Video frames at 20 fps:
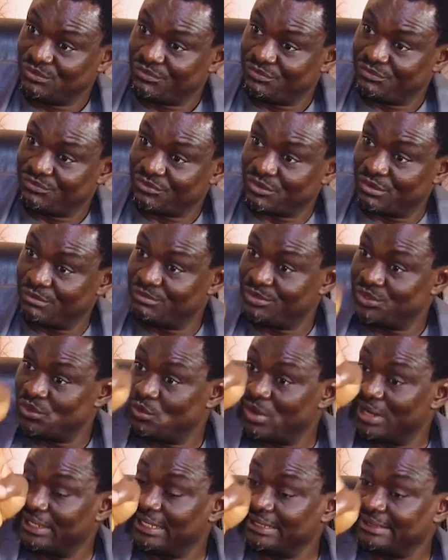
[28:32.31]
from the
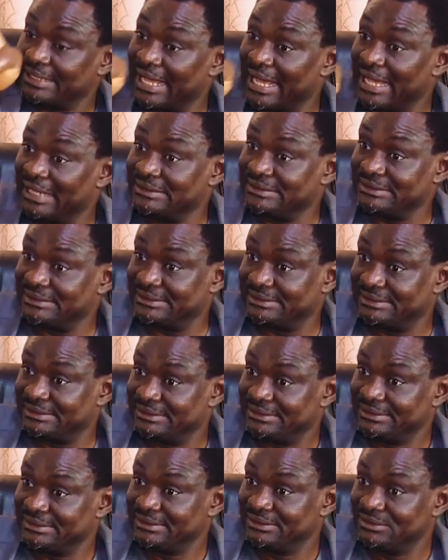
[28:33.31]
Wadata
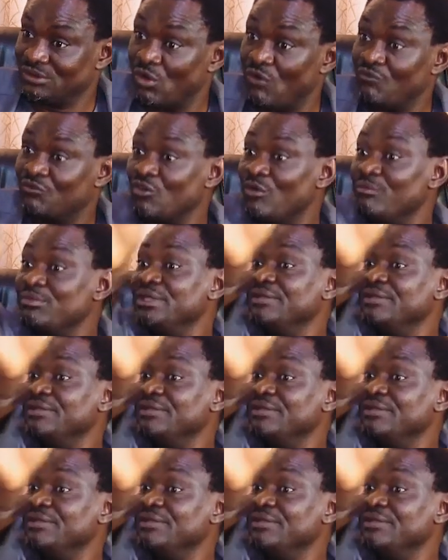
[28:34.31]
houses or from